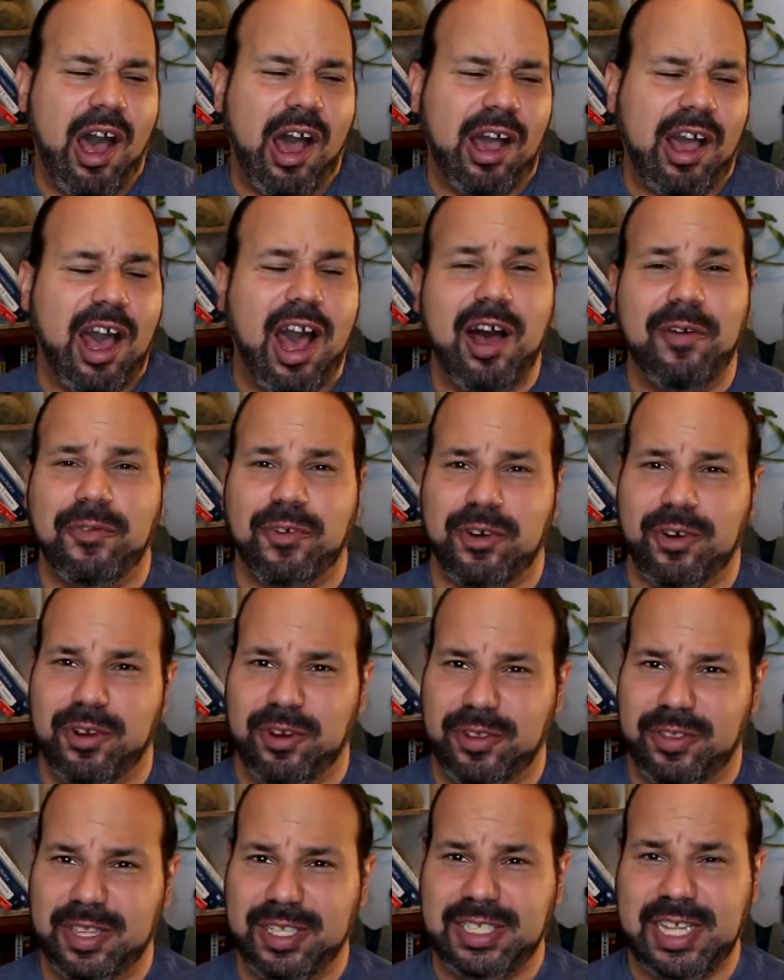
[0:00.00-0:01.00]

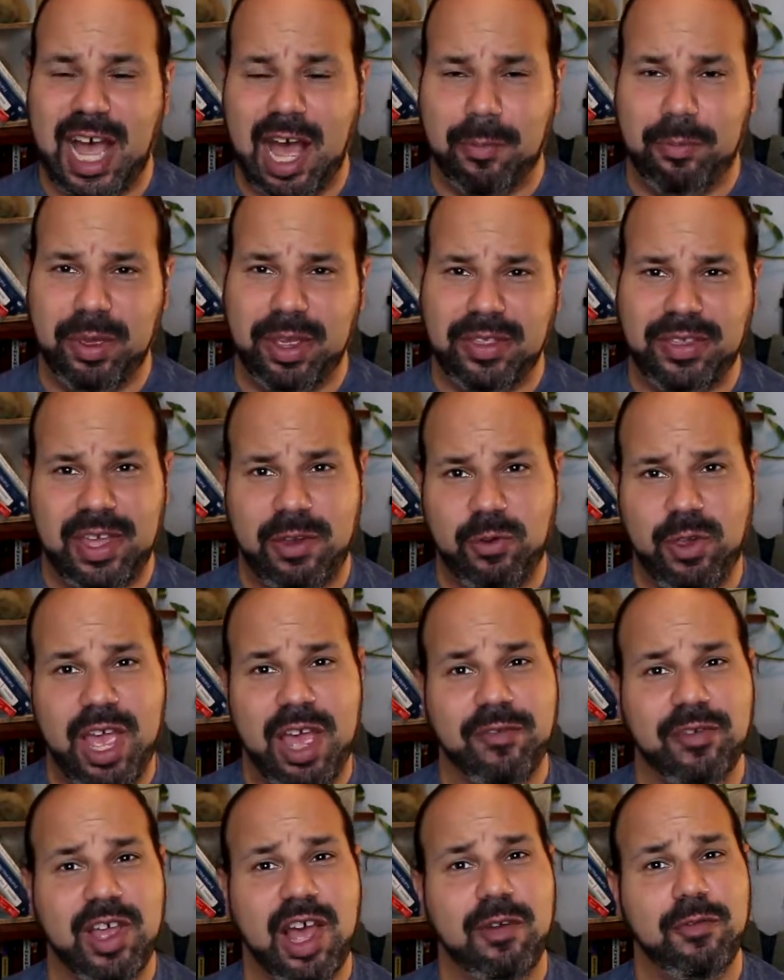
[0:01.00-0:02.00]
recover the topic that we
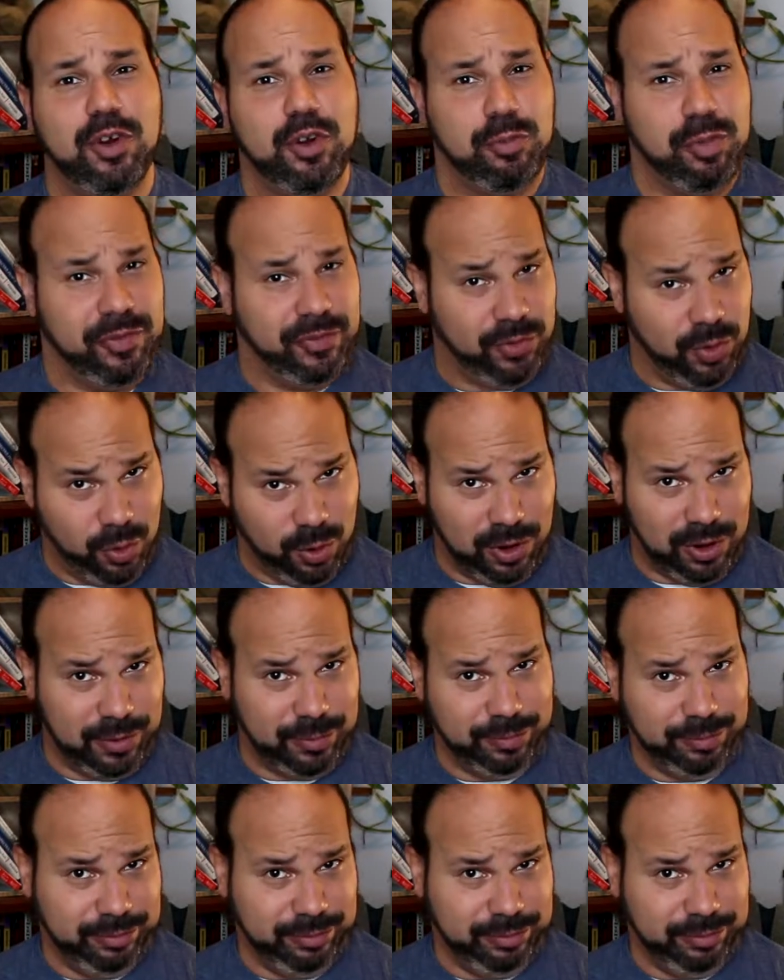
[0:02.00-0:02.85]
have covered before.